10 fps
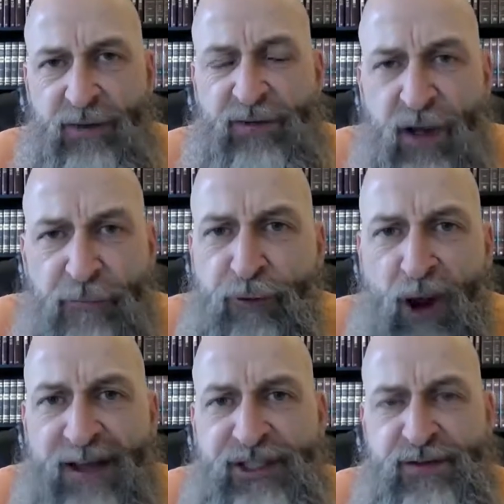self
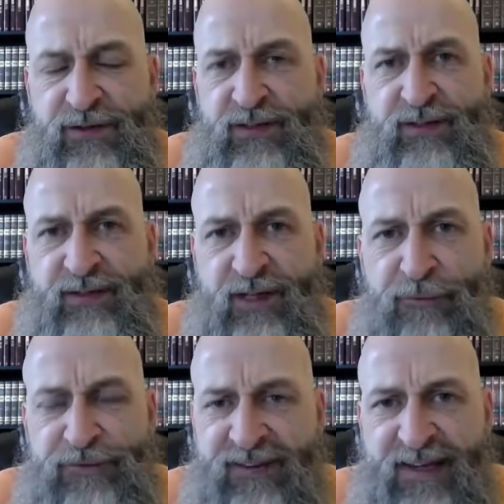righteousness,
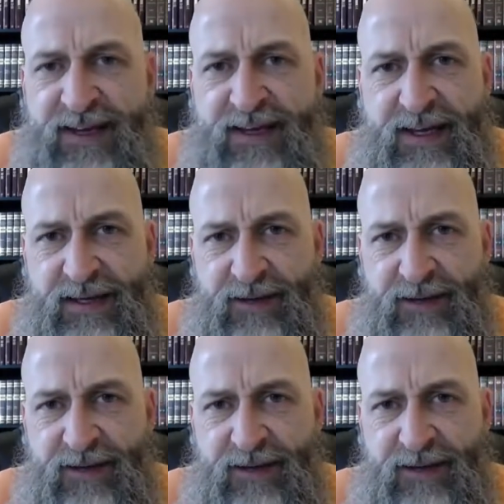self seeking,